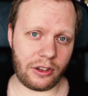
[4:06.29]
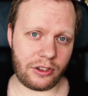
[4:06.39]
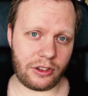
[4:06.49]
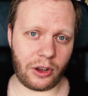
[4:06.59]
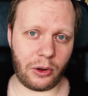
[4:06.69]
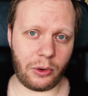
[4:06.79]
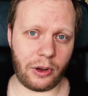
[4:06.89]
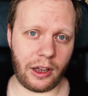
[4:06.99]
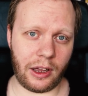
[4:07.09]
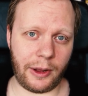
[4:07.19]
So
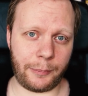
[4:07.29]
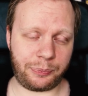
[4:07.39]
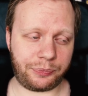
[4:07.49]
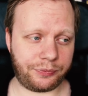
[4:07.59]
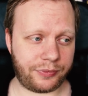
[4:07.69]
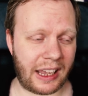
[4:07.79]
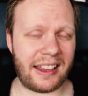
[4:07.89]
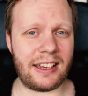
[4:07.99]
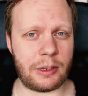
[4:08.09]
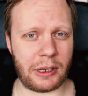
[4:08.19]
um,
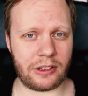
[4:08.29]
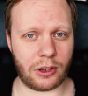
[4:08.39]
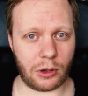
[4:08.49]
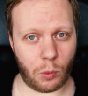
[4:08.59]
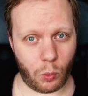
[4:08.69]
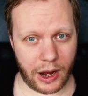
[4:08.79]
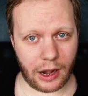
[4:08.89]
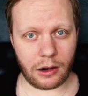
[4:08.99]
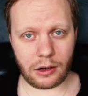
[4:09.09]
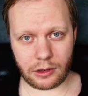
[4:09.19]
it, it depends on
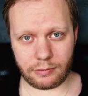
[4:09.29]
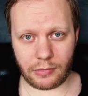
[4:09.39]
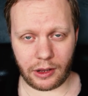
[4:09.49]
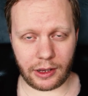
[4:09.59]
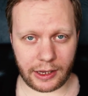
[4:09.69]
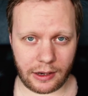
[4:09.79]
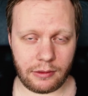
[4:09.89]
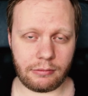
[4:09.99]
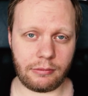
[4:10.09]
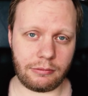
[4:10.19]
where
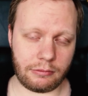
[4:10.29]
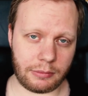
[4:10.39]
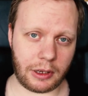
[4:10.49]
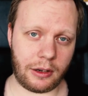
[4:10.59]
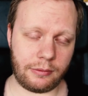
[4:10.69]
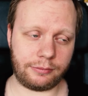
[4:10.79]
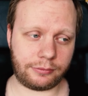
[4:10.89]
again, but